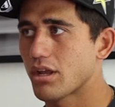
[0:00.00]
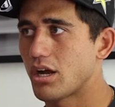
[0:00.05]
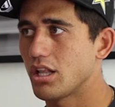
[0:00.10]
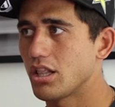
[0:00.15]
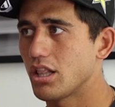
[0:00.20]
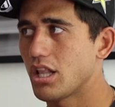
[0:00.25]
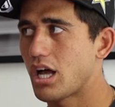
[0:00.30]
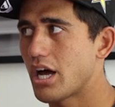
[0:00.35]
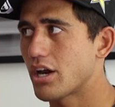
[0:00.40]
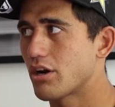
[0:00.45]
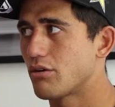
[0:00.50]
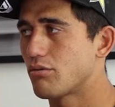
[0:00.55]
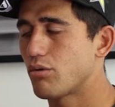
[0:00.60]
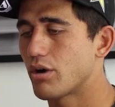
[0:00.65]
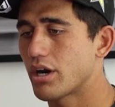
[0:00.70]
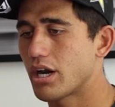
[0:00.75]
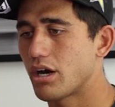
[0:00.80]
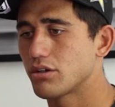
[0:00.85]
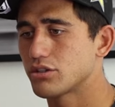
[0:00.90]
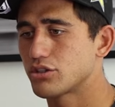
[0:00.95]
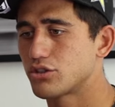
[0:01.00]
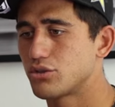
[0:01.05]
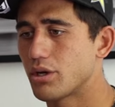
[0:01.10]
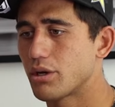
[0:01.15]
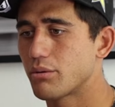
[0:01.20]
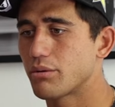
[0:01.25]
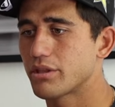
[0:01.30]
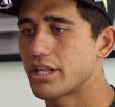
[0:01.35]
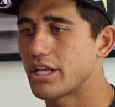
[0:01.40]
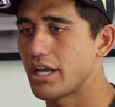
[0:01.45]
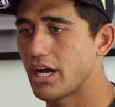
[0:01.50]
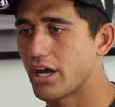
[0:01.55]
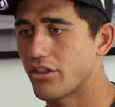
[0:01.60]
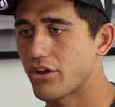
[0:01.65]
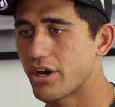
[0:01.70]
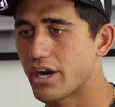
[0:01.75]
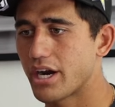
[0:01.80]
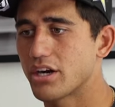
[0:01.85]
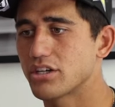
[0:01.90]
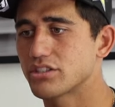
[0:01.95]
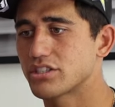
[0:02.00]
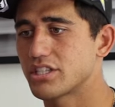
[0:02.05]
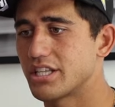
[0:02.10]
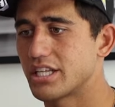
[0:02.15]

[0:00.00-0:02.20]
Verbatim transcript: a lot of what I was doing with the other airs